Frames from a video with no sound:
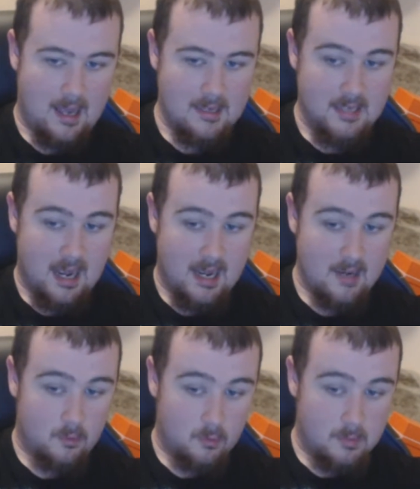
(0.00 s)
I
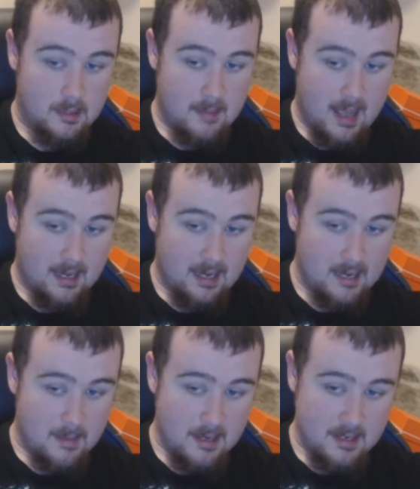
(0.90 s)
will be back in a
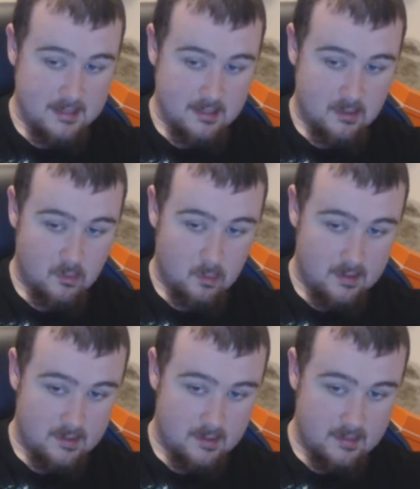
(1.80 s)
minute
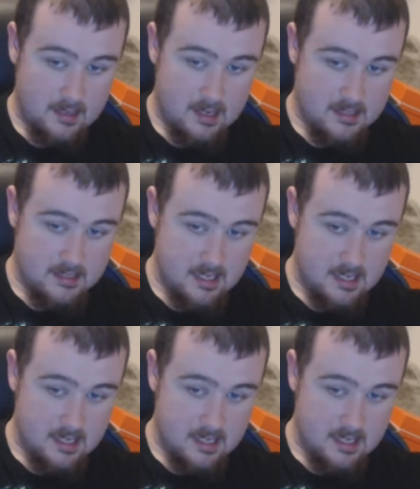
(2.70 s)
with the tea.